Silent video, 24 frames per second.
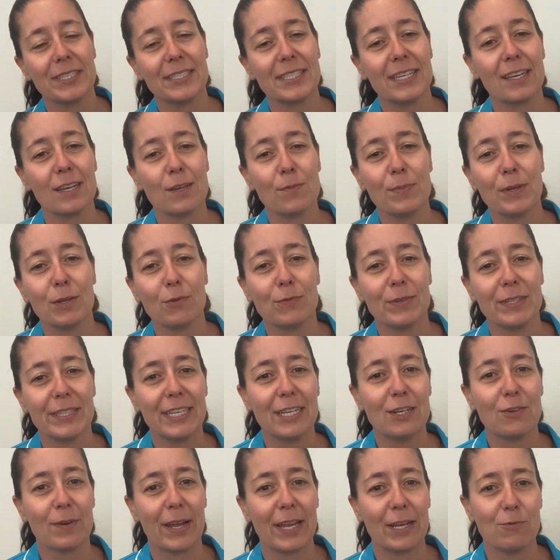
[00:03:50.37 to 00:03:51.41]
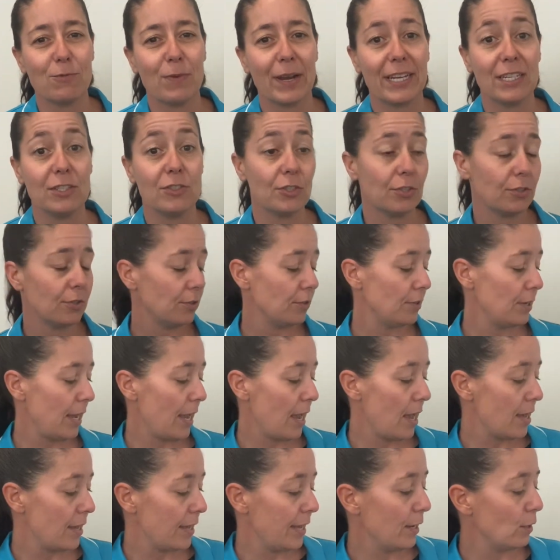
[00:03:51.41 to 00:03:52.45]
it can be a really great way to
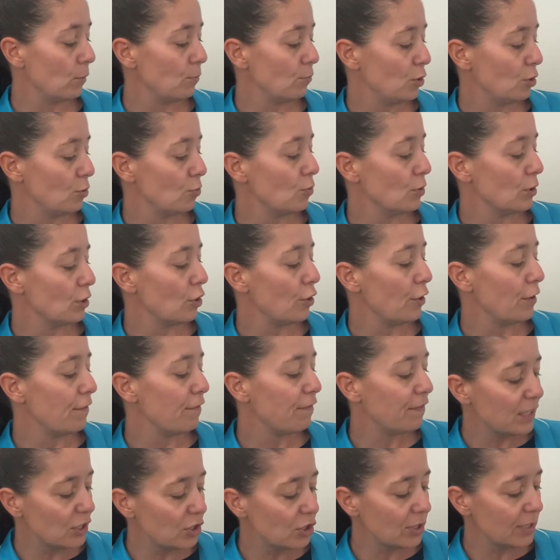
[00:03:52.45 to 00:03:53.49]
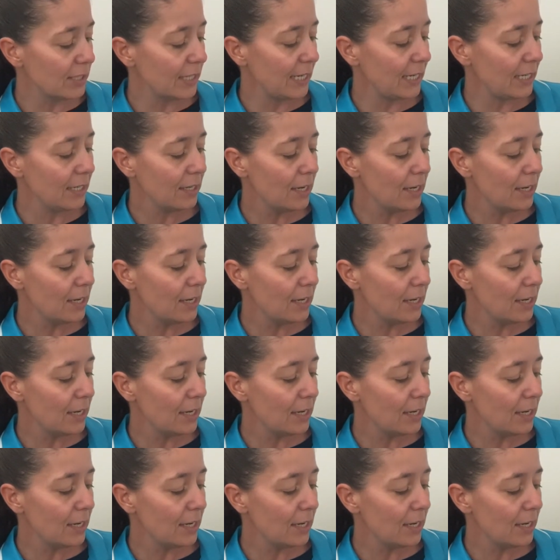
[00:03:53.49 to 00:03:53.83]
help children learn visually.